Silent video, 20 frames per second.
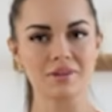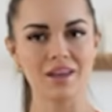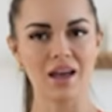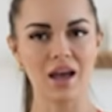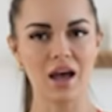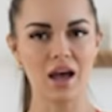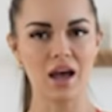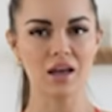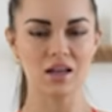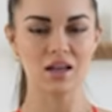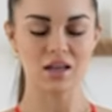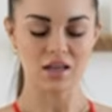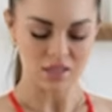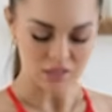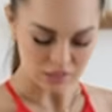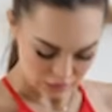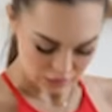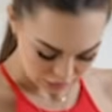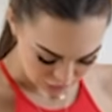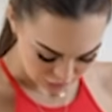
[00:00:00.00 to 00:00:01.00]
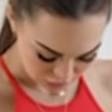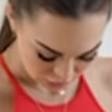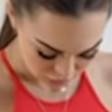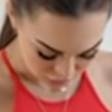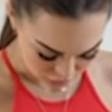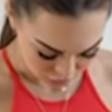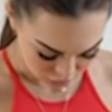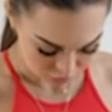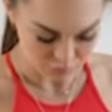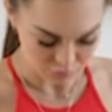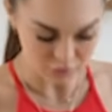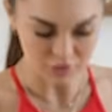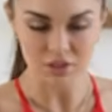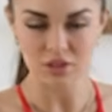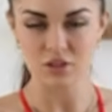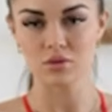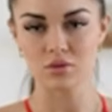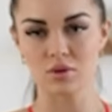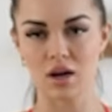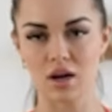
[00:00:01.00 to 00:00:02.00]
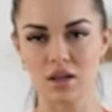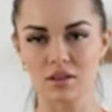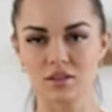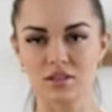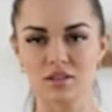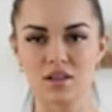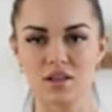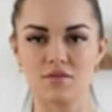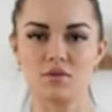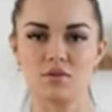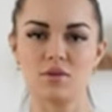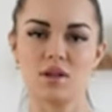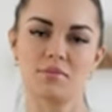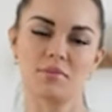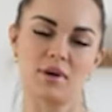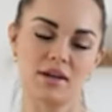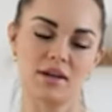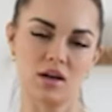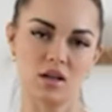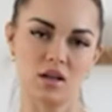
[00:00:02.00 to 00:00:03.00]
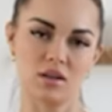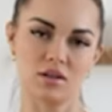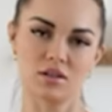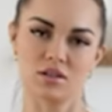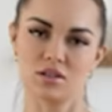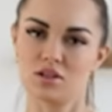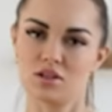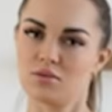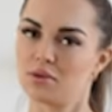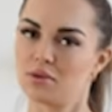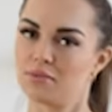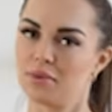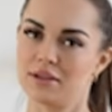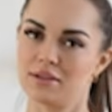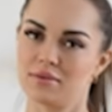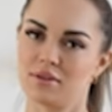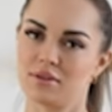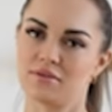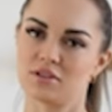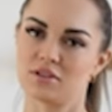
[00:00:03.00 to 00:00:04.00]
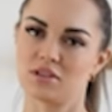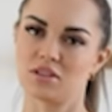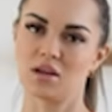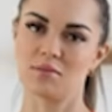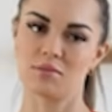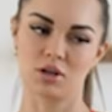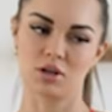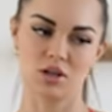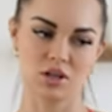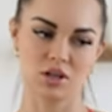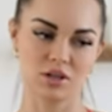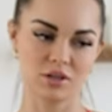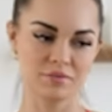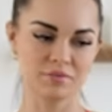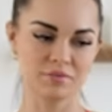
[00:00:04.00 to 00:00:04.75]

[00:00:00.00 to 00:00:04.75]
yeah, these are really cute colors. If you like bright colors and you want to buy something for summer,